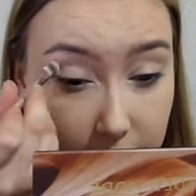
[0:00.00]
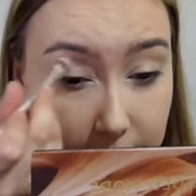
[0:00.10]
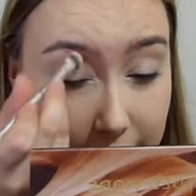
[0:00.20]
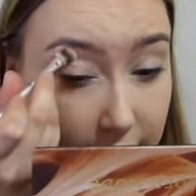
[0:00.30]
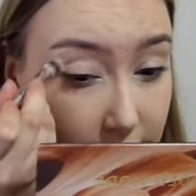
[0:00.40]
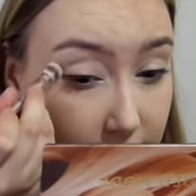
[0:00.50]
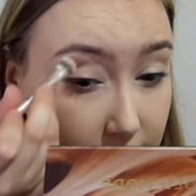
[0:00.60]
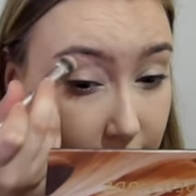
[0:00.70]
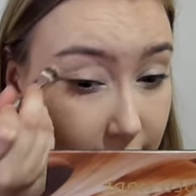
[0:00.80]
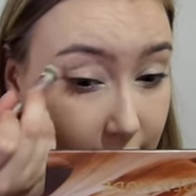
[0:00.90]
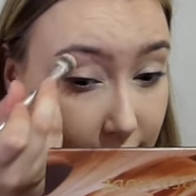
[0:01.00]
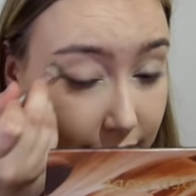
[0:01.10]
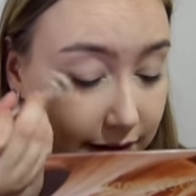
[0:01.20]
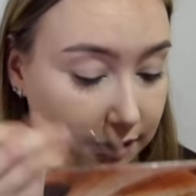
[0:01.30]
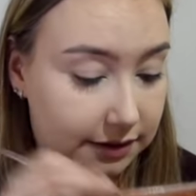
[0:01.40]
be
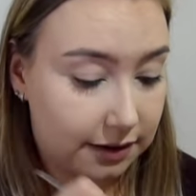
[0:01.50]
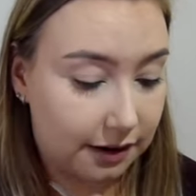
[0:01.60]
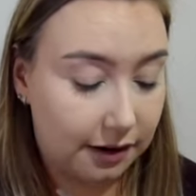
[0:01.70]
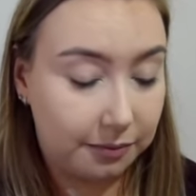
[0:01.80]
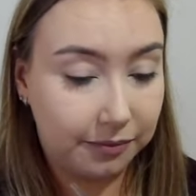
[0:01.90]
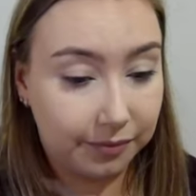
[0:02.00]
at this time.